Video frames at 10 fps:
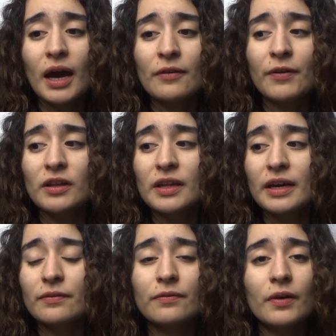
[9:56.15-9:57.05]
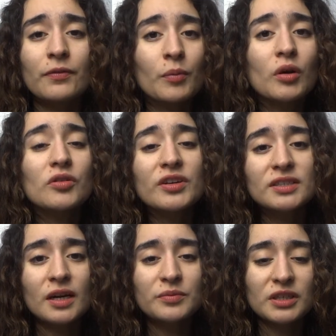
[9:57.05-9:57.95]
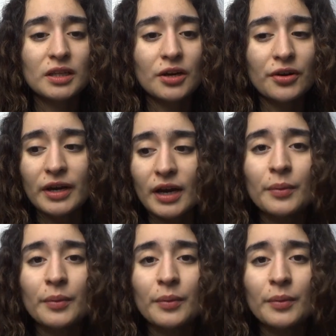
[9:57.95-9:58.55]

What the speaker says: I felt like if from all the things that I'm decluttering,